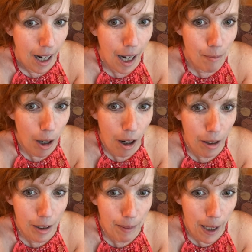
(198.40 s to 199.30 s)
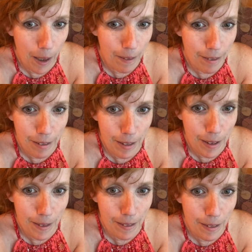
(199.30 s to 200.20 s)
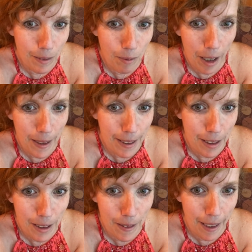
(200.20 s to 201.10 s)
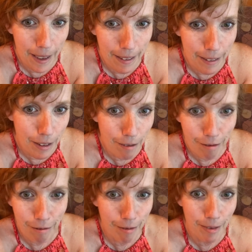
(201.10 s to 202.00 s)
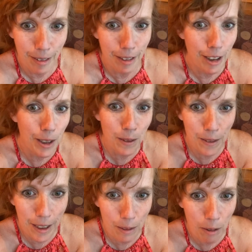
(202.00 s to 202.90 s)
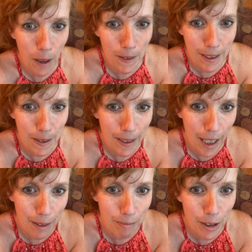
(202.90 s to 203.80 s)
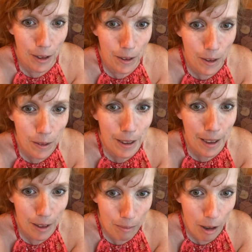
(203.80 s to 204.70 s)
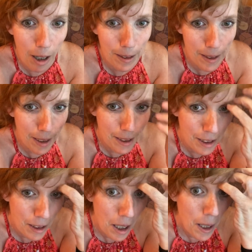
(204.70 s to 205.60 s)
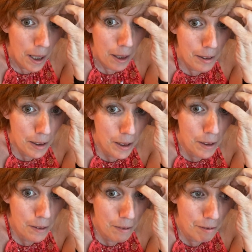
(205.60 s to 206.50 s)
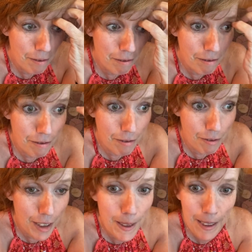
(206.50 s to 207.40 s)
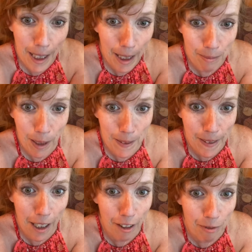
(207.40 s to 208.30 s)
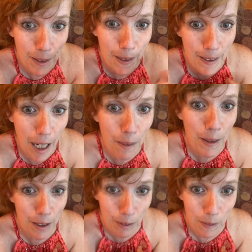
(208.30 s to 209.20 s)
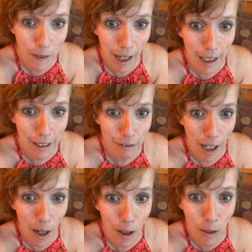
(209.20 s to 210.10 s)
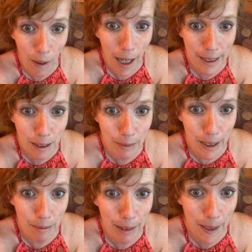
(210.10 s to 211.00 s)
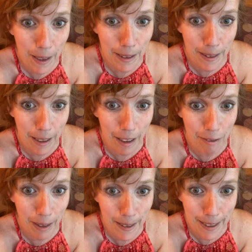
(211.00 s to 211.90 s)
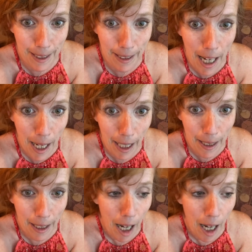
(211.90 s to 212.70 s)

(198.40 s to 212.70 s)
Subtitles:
I'm all about wanting to like use this process, I'm using the process to vindicate myself because I went through a lot of harassment because of my DNA,